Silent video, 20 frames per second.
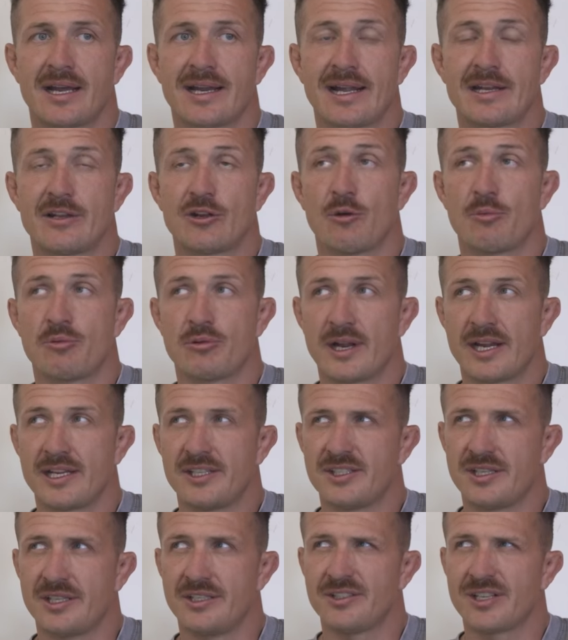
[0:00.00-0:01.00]
I had an
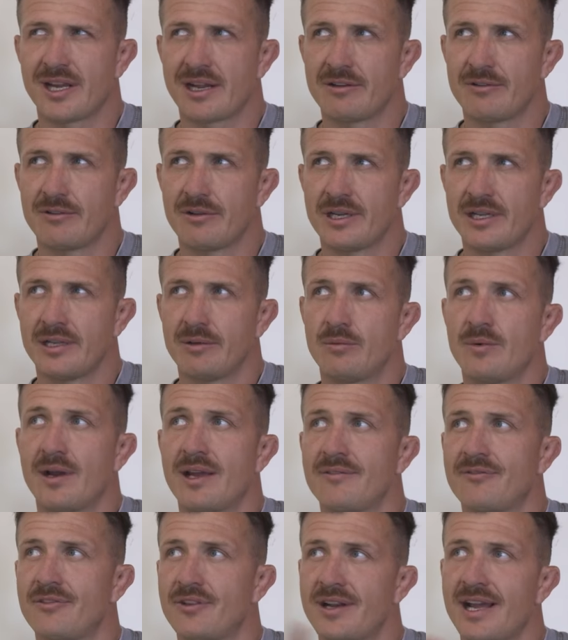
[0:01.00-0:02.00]
operation in January,
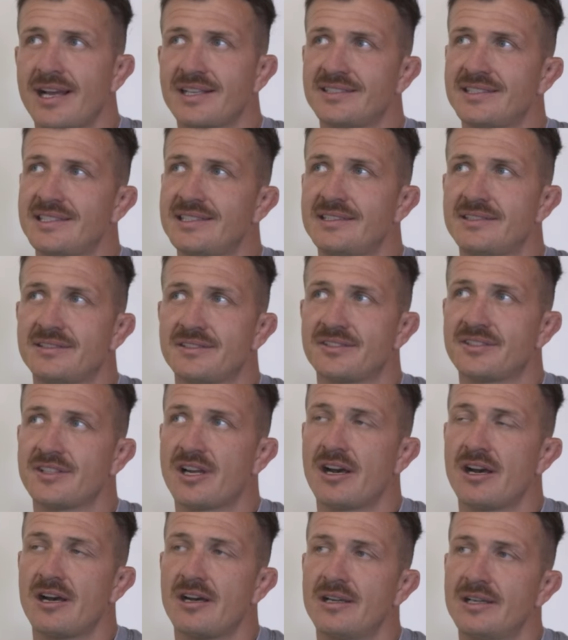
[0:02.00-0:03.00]
waiting for the next season to
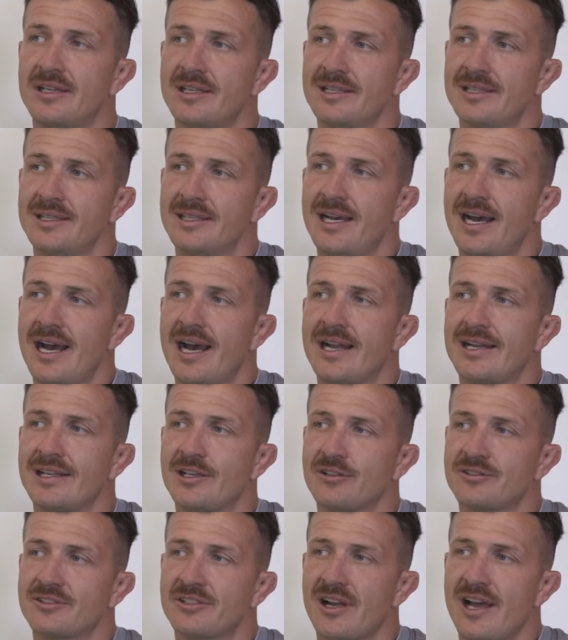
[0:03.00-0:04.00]
start. And it
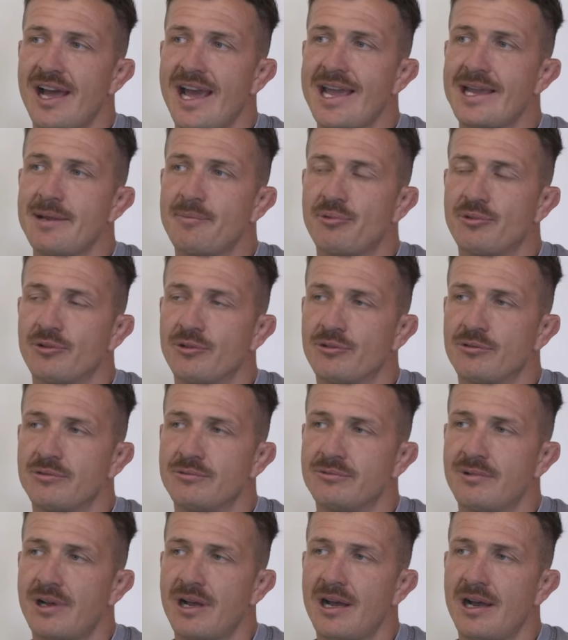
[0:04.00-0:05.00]
got to like April,
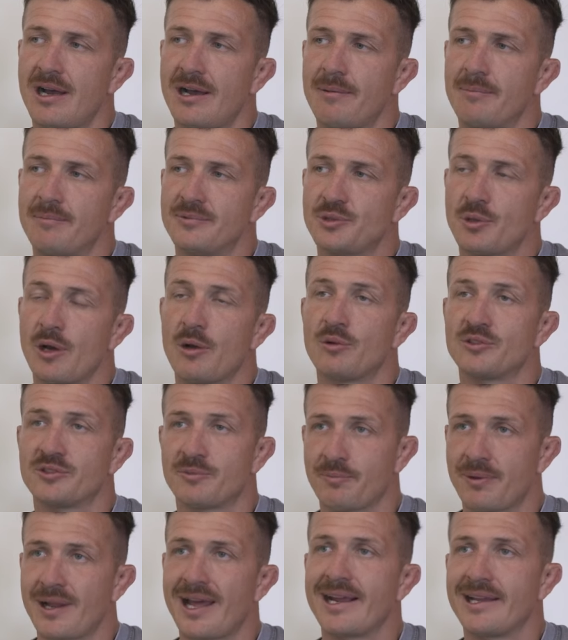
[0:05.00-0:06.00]
so I
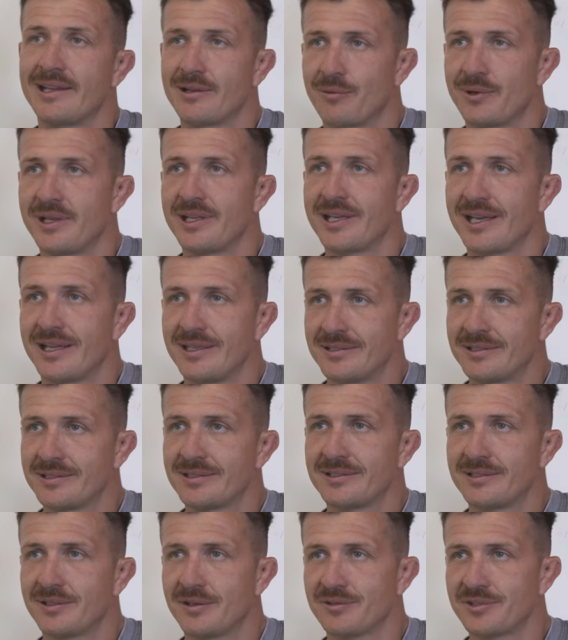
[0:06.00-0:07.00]
wasn't playing at the weekend
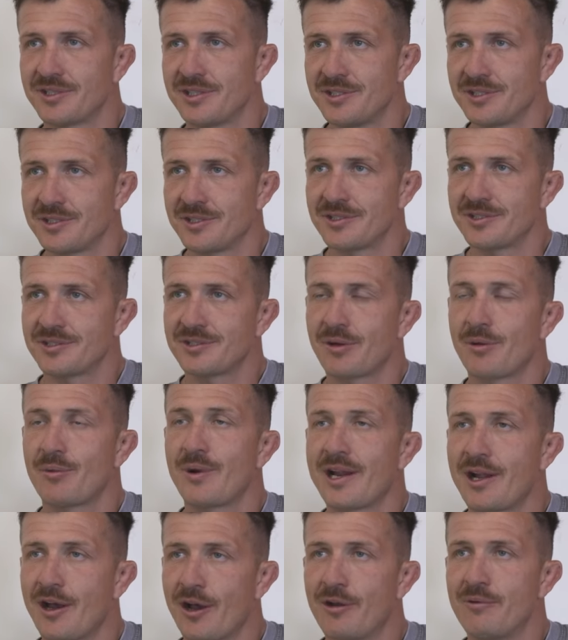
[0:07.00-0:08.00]
because I was injured. So I
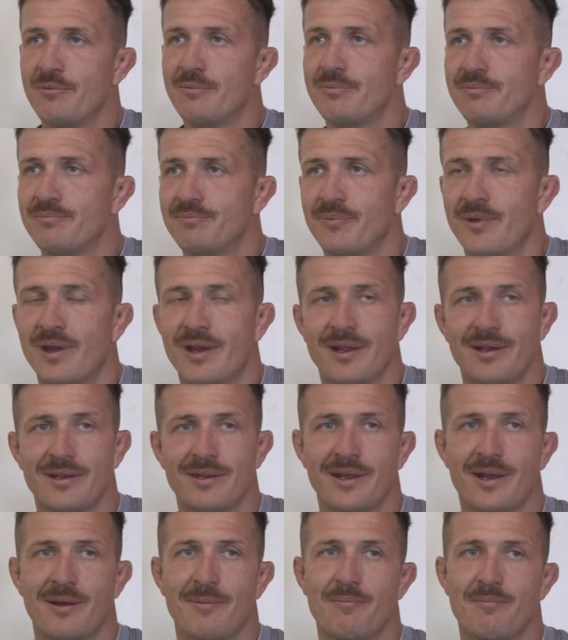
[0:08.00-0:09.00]
went home
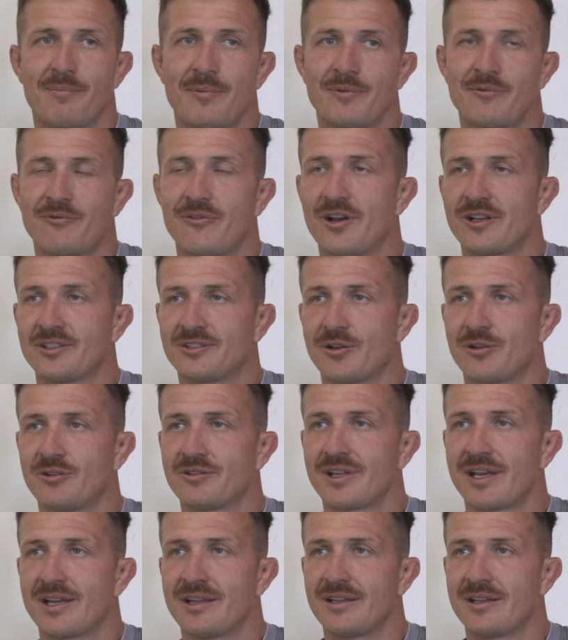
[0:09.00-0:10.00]
and the first hot
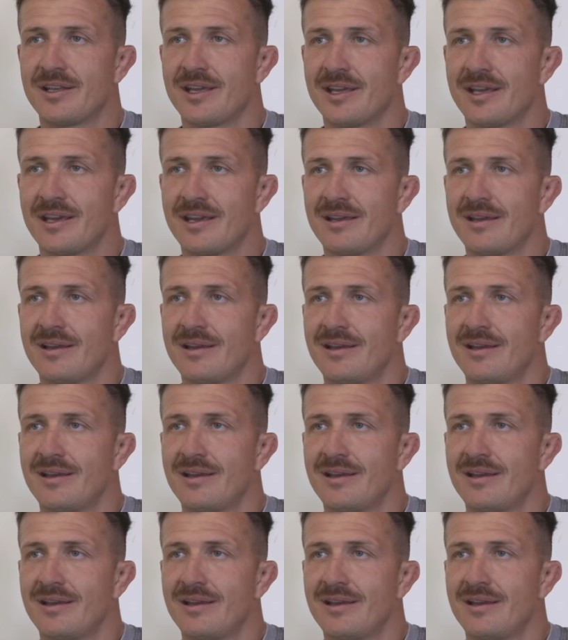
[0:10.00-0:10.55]
day of the year,